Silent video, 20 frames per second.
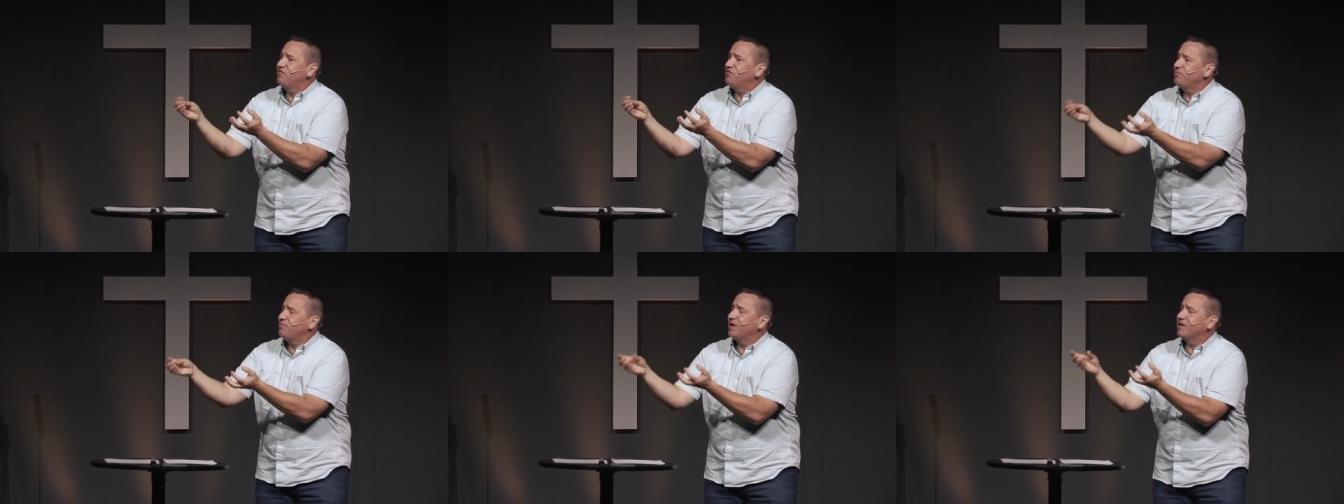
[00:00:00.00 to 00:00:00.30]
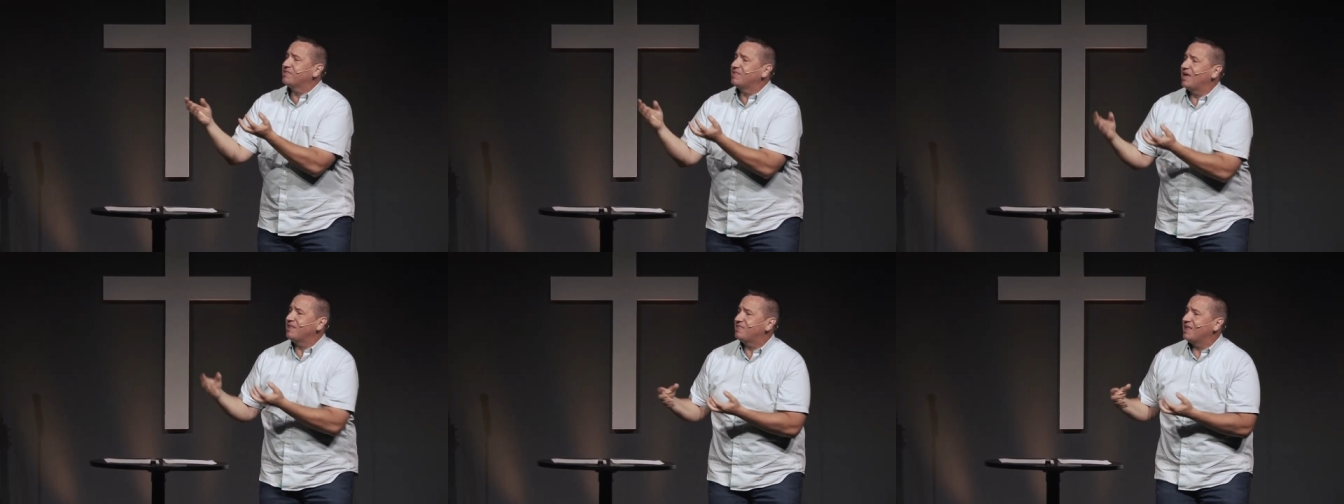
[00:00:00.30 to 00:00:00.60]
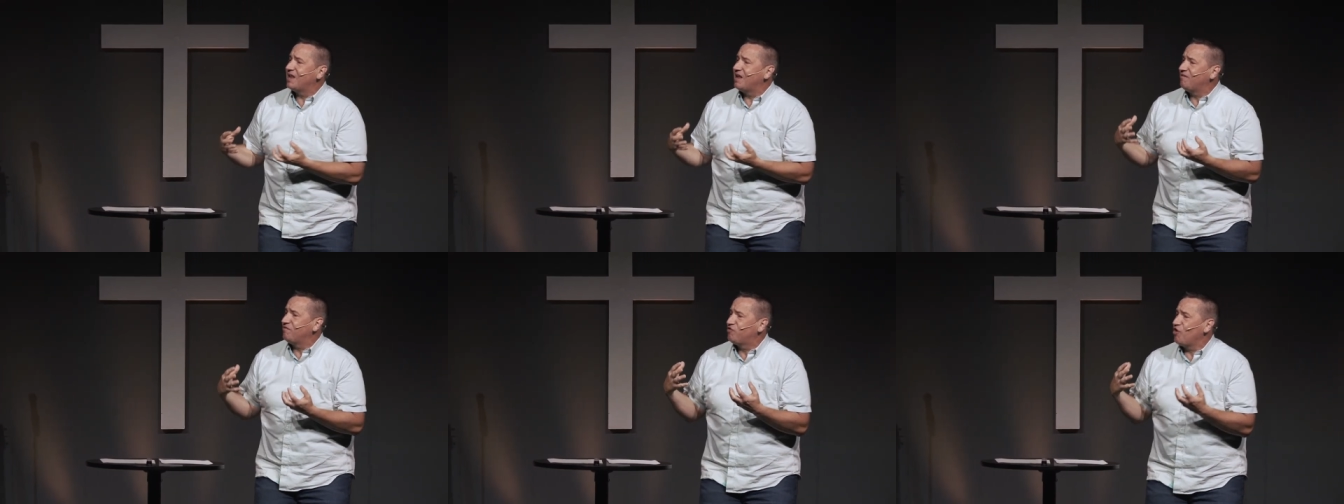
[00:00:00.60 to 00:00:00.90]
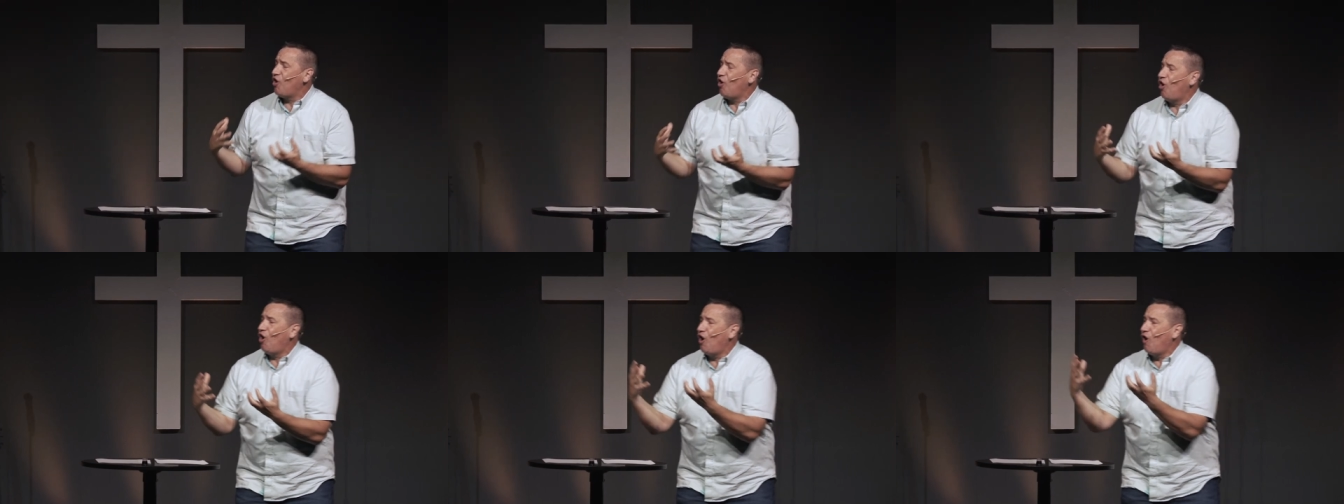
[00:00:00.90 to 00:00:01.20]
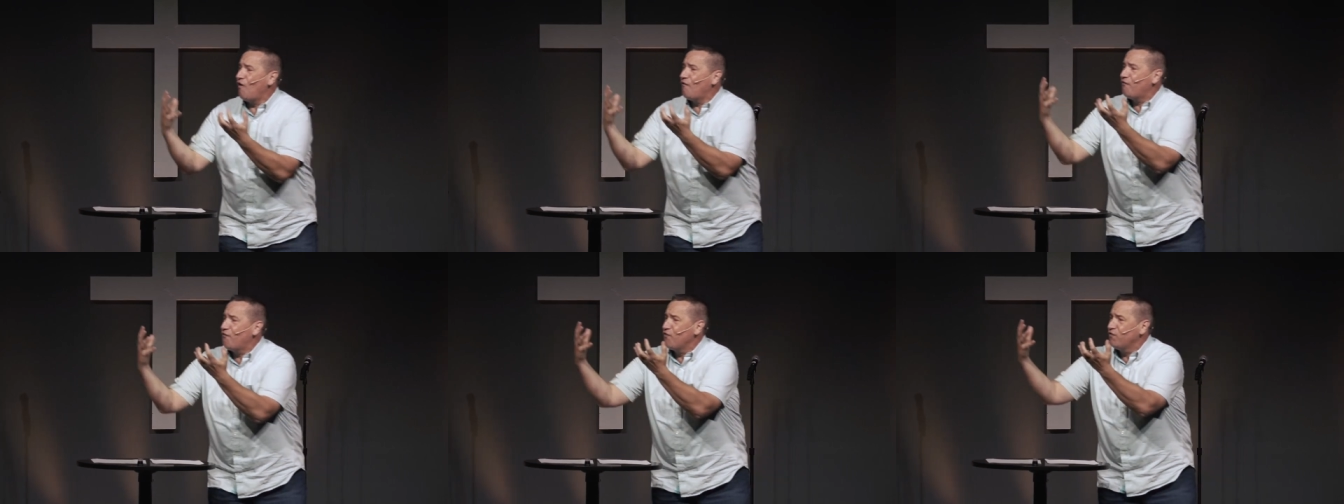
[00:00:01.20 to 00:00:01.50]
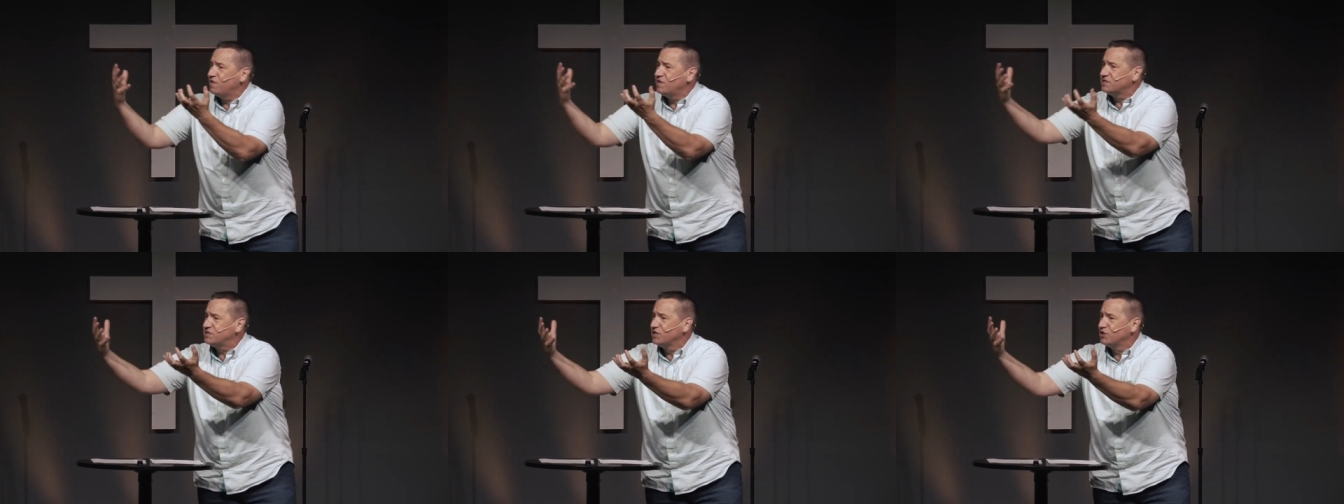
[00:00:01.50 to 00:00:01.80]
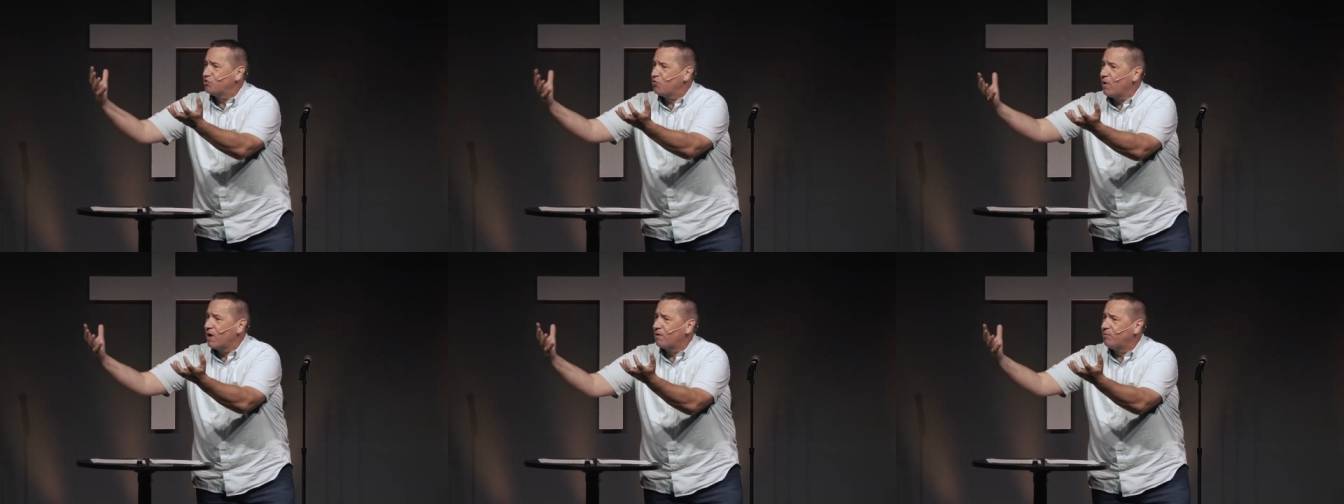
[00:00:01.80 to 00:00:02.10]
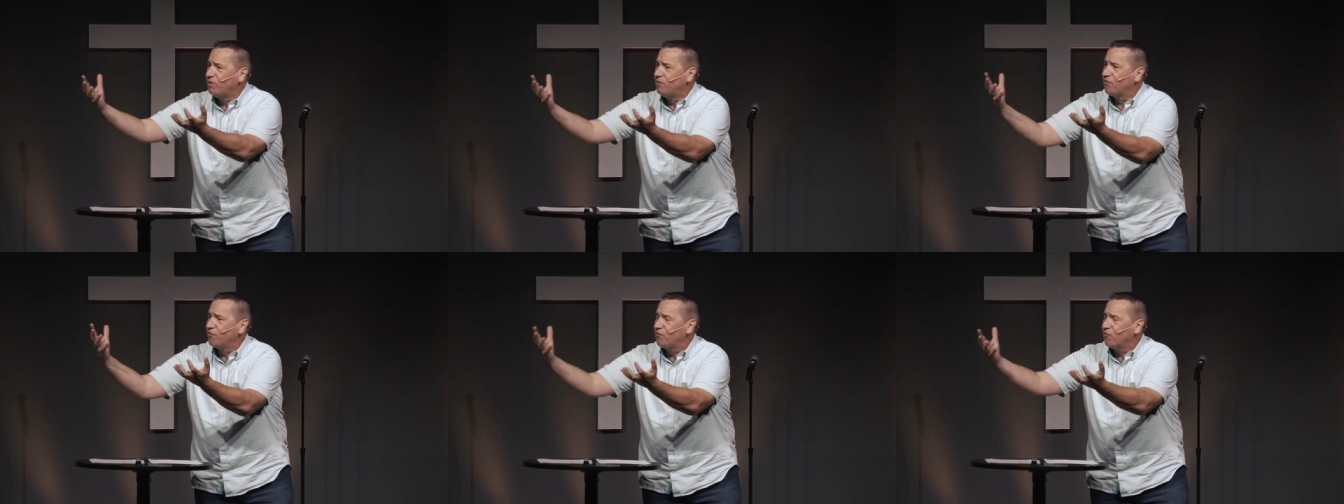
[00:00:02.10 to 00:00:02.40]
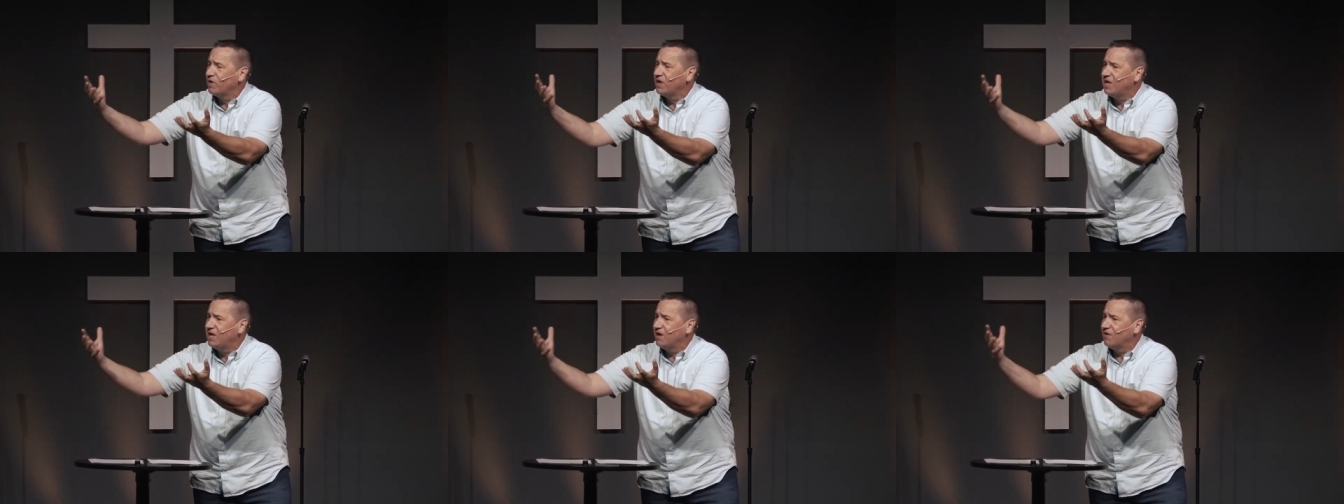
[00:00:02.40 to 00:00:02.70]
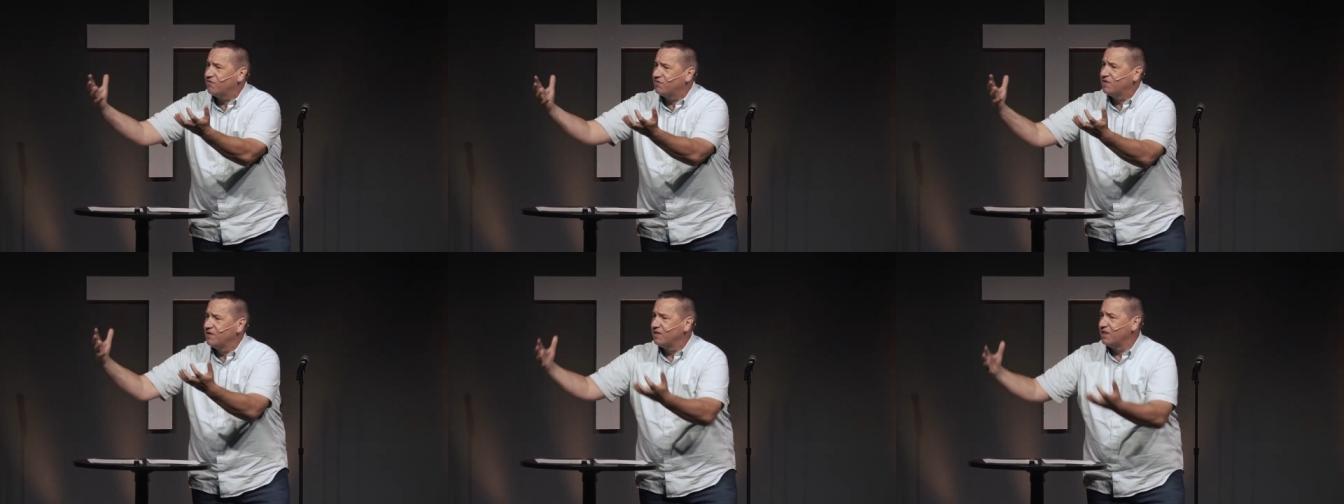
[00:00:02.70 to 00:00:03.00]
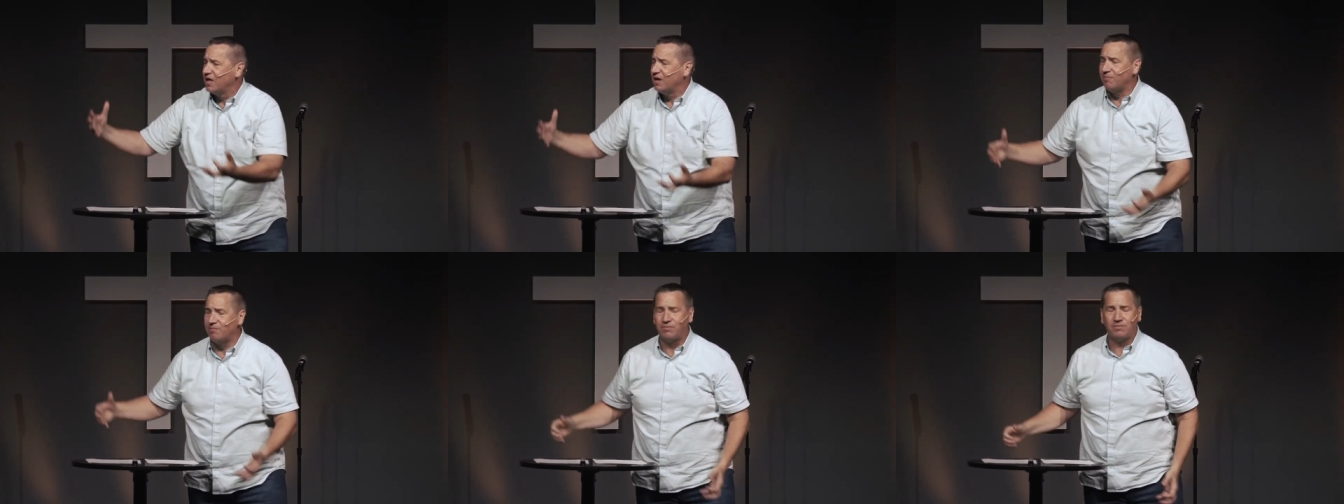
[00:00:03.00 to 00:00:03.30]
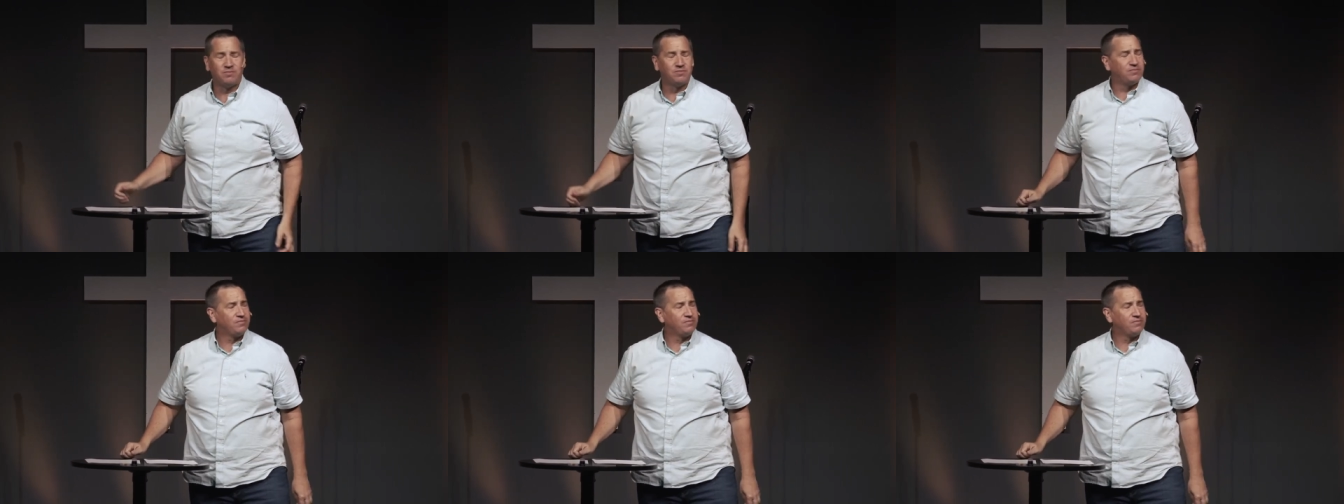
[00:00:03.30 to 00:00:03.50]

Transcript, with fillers: them like that, that has offered this incredible free gift to them.